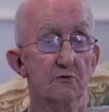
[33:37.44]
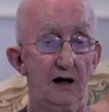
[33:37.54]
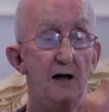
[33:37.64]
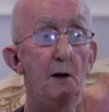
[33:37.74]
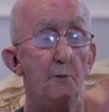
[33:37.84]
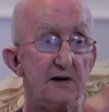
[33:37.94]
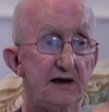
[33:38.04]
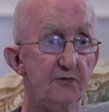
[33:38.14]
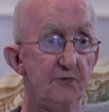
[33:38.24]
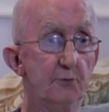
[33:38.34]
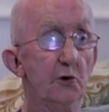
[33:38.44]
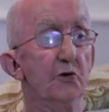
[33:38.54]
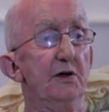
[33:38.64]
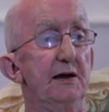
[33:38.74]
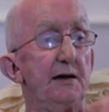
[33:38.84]
Right. But even more
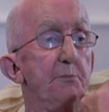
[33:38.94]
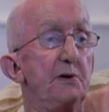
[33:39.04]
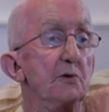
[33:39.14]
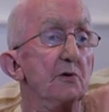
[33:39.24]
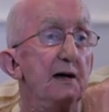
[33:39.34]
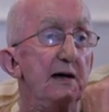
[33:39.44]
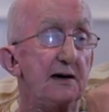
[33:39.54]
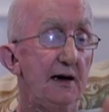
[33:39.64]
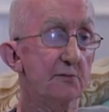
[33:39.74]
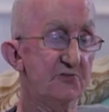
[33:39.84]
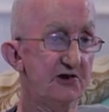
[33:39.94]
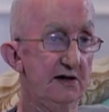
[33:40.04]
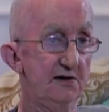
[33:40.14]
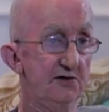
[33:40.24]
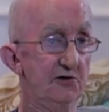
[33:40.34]
than that, Bill, it comes
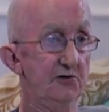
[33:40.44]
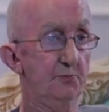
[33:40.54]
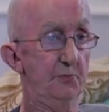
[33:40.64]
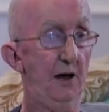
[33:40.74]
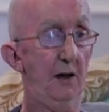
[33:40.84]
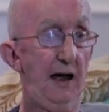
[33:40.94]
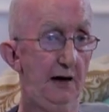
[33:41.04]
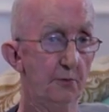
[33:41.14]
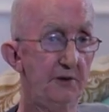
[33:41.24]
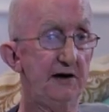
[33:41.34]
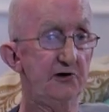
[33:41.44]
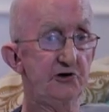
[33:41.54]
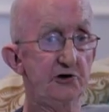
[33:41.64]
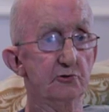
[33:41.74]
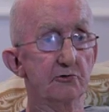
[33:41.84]
down to how many
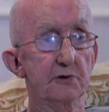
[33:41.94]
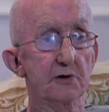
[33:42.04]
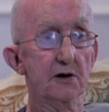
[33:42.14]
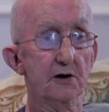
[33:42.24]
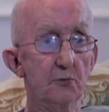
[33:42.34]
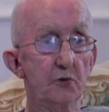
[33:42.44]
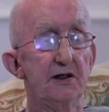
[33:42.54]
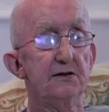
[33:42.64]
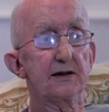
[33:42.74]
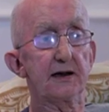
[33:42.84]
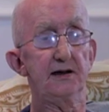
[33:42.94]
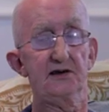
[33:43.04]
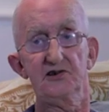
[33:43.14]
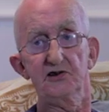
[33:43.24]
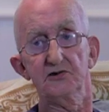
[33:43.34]
children within the care
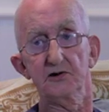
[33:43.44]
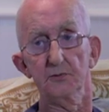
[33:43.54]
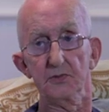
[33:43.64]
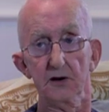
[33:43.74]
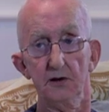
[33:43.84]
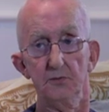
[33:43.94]
system go